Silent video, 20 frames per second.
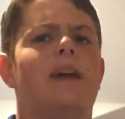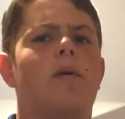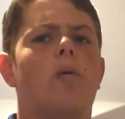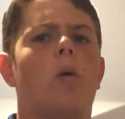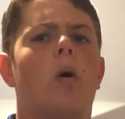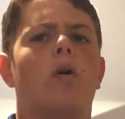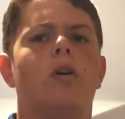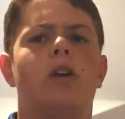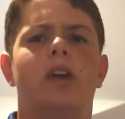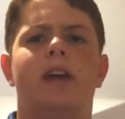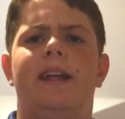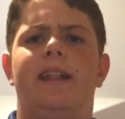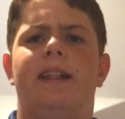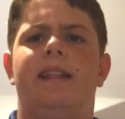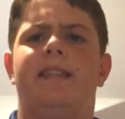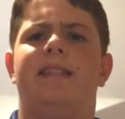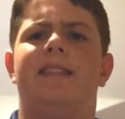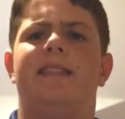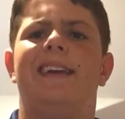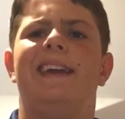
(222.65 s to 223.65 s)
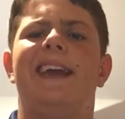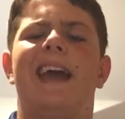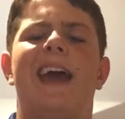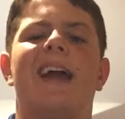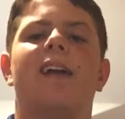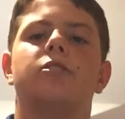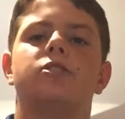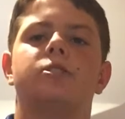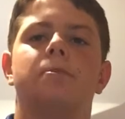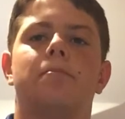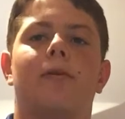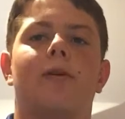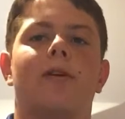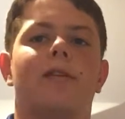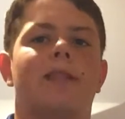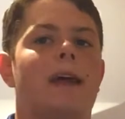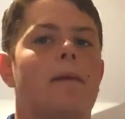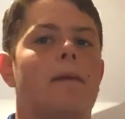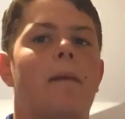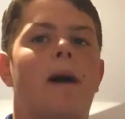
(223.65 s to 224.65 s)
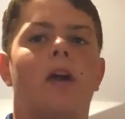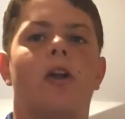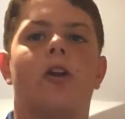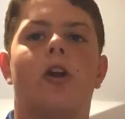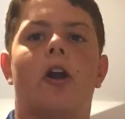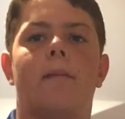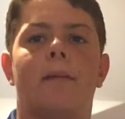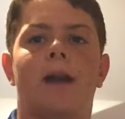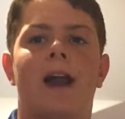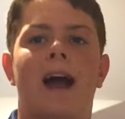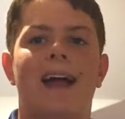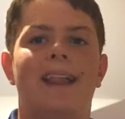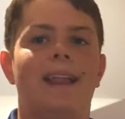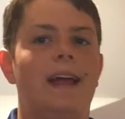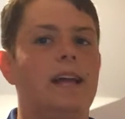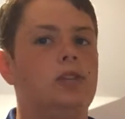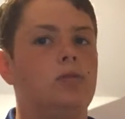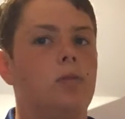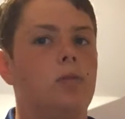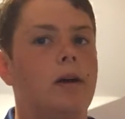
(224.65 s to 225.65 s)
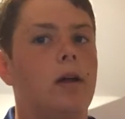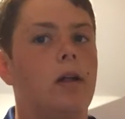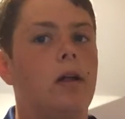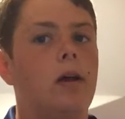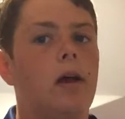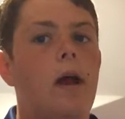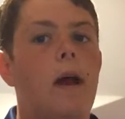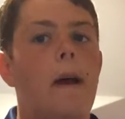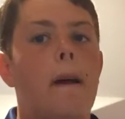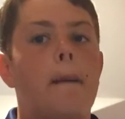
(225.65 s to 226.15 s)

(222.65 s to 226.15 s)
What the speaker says: They won't get the ankle support like my Under Armour Highlights will,